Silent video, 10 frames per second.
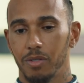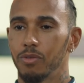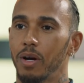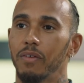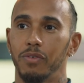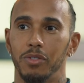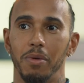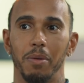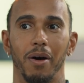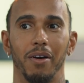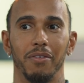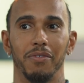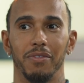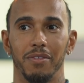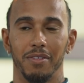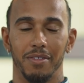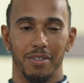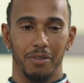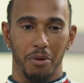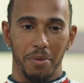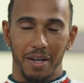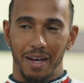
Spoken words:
grateful to be a part of the Caribbean